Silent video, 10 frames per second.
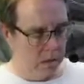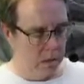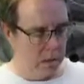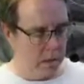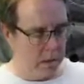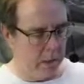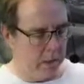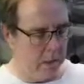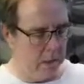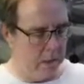And this
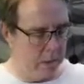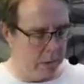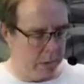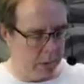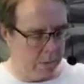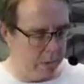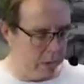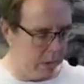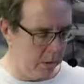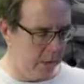guy, put that up
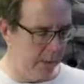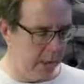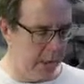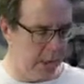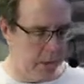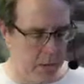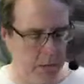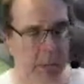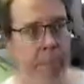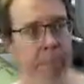there. I'm going to move that down a
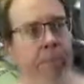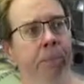little bit.